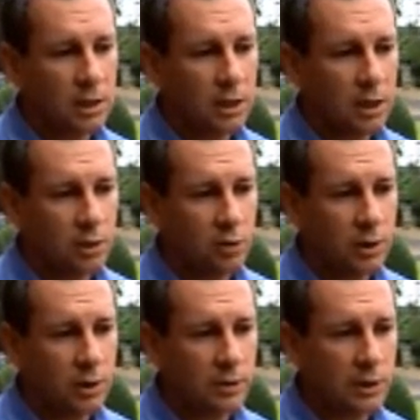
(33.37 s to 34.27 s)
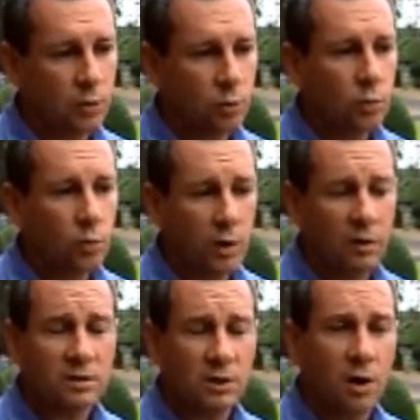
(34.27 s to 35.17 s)
we're
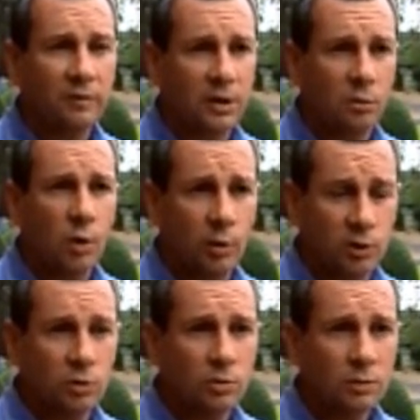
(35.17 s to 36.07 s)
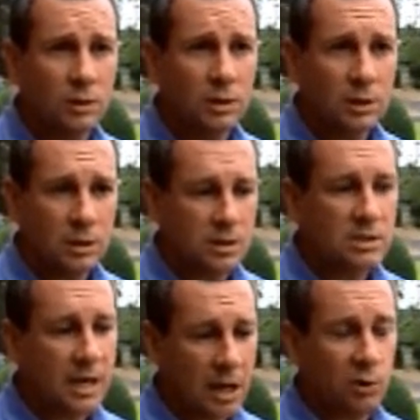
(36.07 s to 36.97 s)
obviously confident in what we do. Is
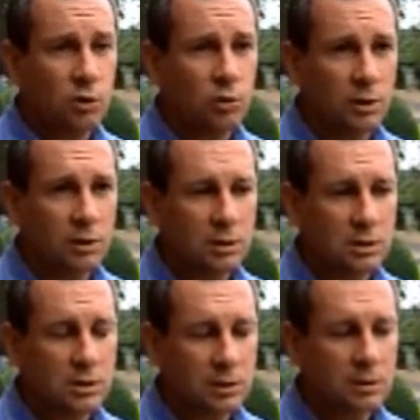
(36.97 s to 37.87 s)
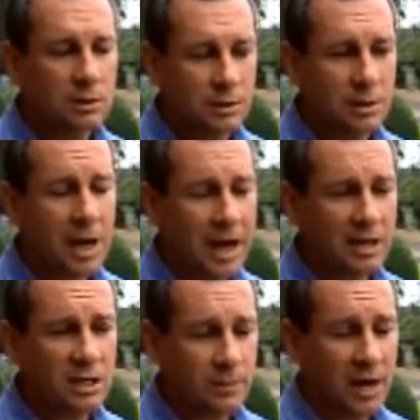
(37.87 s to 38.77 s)
how we do it is again, it
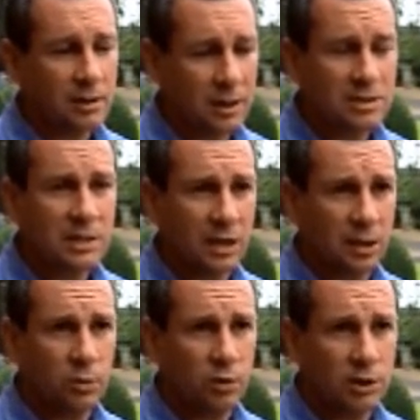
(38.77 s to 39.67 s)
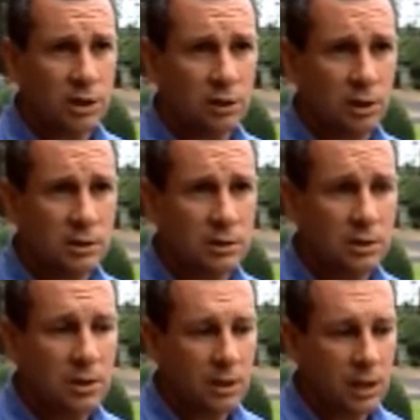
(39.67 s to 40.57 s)
gets back to understanding the building techniques
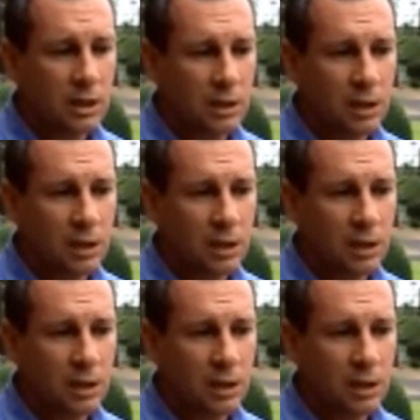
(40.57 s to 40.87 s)
and